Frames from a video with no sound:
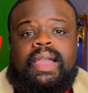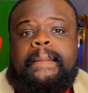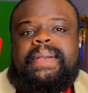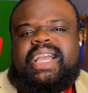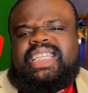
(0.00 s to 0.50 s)

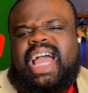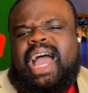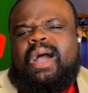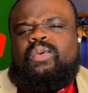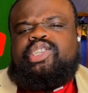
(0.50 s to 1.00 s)
Because
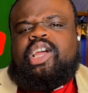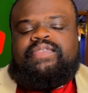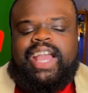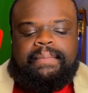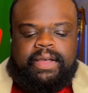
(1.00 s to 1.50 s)
I want y'all to
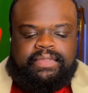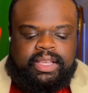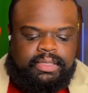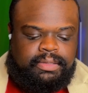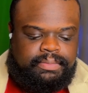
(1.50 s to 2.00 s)
think about
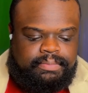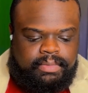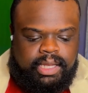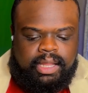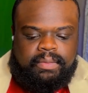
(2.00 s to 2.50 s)
this,
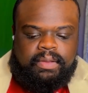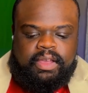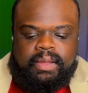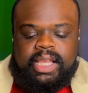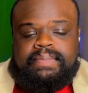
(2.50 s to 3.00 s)
and uh,
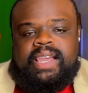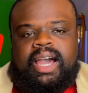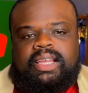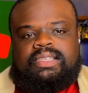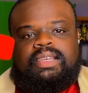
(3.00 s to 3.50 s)
and let's be
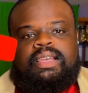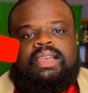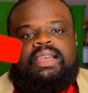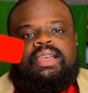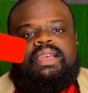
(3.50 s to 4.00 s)
honest.
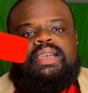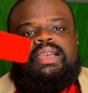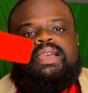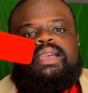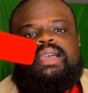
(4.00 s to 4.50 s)

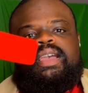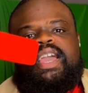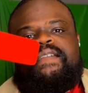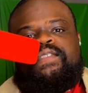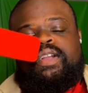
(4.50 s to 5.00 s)

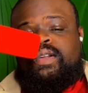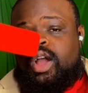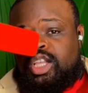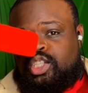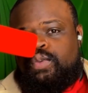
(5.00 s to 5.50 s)
If you're
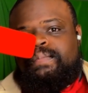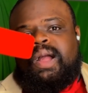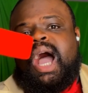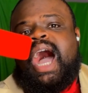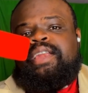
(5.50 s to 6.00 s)
a super
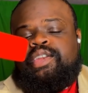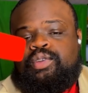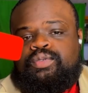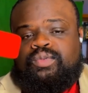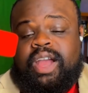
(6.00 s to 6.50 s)
hot
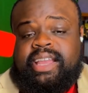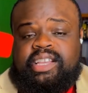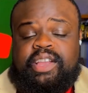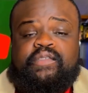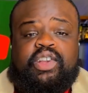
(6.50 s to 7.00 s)
dude, right?
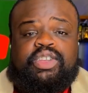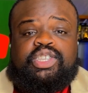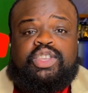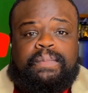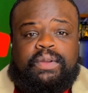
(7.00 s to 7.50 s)
If you're
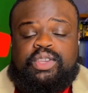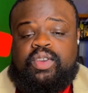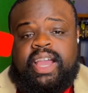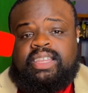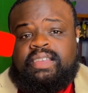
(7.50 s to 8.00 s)
super
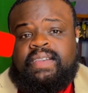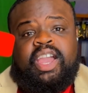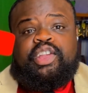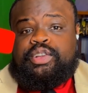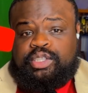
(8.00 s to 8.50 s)
attractive,
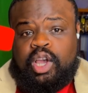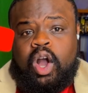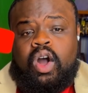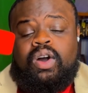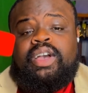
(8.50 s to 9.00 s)
you're
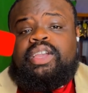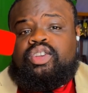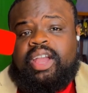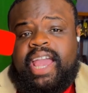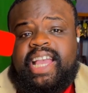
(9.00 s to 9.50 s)
tall,
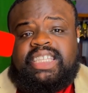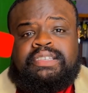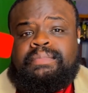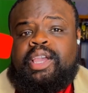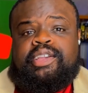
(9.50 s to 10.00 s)
you're
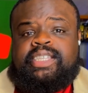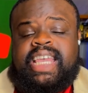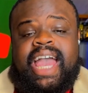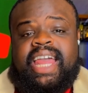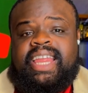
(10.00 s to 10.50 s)
handsome, you're
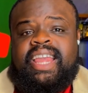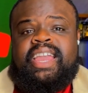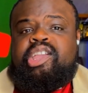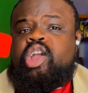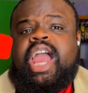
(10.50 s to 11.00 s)
tatted,
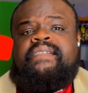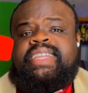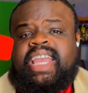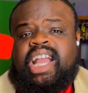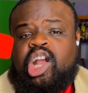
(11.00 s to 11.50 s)
you're
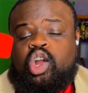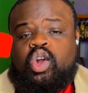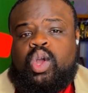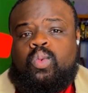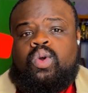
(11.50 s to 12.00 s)
everything a girl
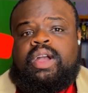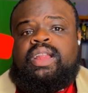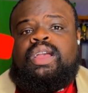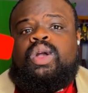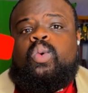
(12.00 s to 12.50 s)
could want.
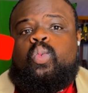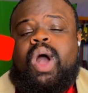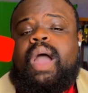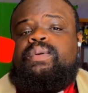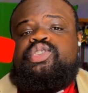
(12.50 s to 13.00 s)

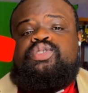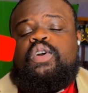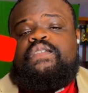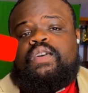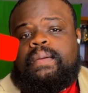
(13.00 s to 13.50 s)
Why would you
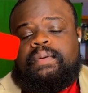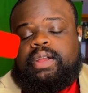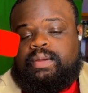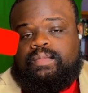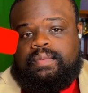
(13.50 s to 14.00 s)
go for a
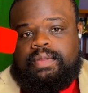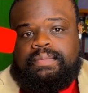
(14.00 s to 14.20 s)
pregnant woman?